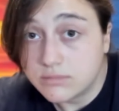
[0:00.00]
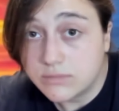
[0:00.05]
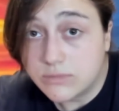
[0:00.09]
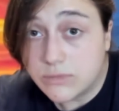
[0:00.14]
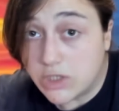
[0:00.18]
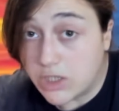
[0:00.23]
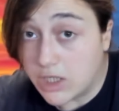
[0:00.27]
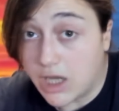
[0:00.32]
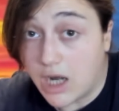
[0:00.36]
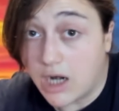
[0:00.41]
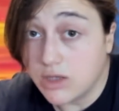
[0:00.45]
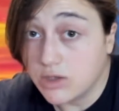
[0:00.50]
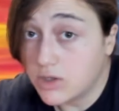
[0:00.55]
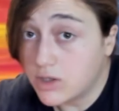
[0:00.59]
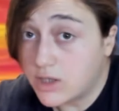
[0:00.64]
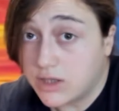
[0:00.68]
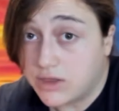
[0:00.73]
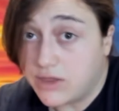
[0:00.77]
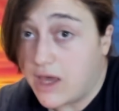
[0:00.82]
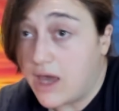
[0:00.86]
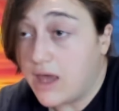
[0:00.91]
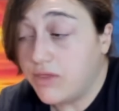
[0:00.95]
You gotta look
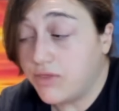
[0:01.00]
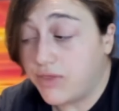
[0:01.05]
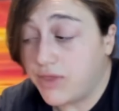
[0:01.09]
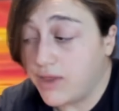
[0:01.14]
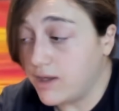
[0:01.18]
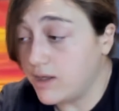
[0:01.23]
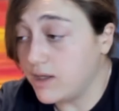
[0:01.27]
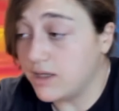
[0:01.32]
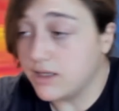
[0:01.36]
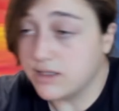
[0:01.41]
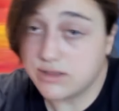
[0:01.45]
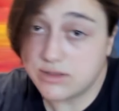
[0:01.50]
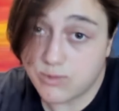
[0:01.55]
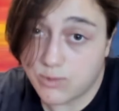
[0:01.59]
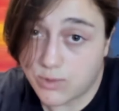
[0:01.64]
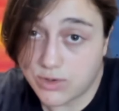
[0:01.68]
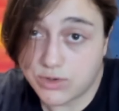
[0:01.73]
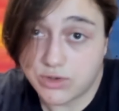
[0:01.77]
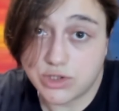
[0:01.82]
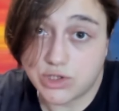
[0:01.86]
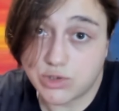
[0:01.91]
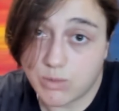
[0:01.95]
at that and think, is it
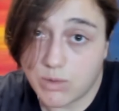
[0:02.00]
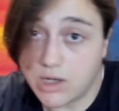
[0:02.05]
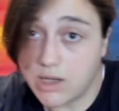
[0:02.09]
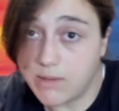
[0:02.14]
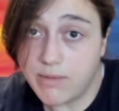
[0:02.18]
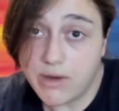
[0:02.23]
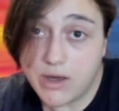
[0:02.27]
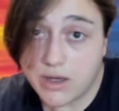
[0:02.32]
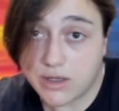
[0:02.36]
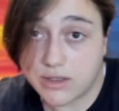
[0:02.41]
worth the $20?